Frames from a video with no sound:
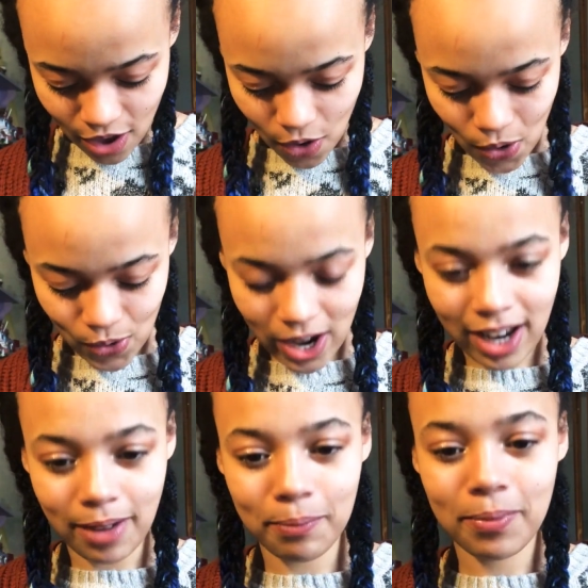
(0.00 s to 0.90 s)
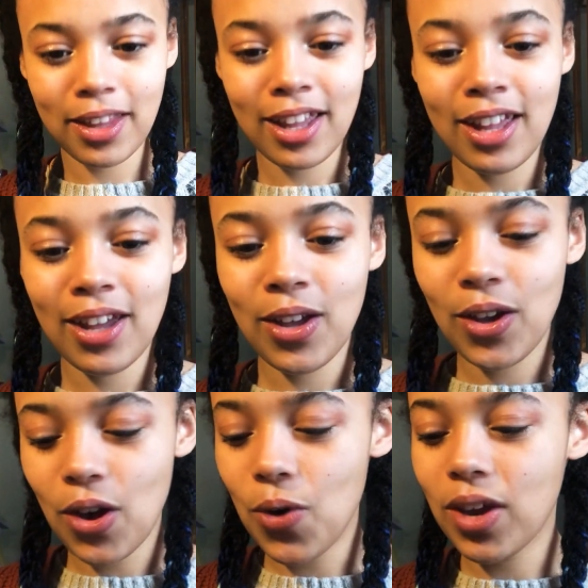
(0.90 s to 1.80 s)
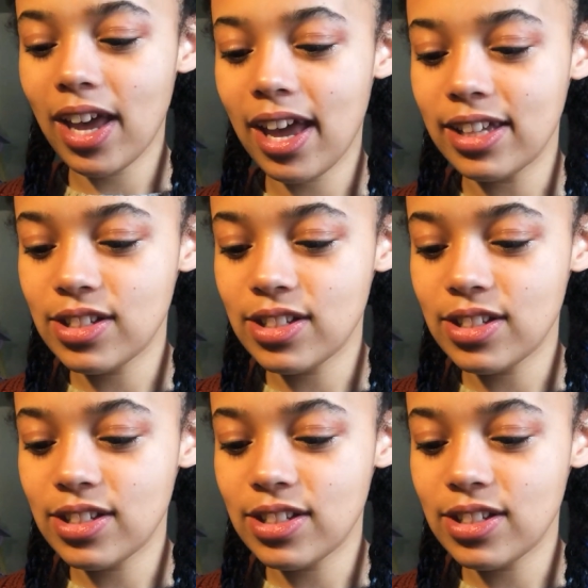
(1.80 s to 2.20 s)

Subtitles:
All right. Okay,